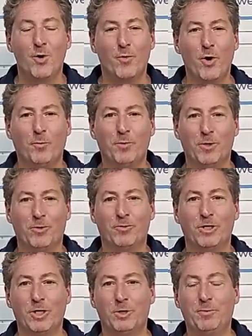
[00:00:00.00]
We hope you
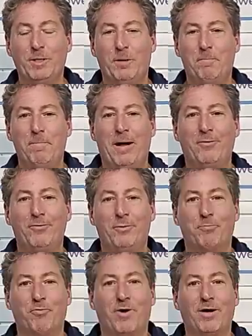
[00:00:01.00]
learned a little bit about the
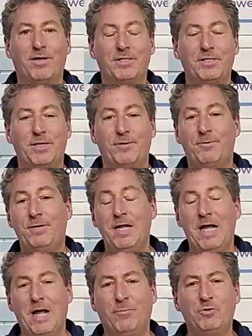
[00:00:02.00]
product here and
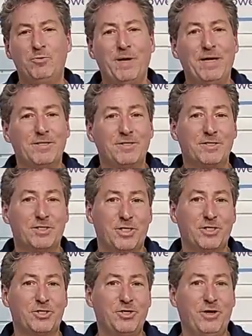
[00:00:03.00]
helped you make a
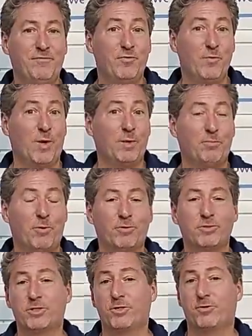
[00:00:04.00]
decision if you want to
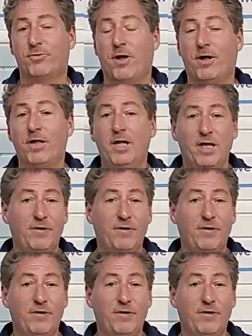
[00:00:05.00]
purchase it or not.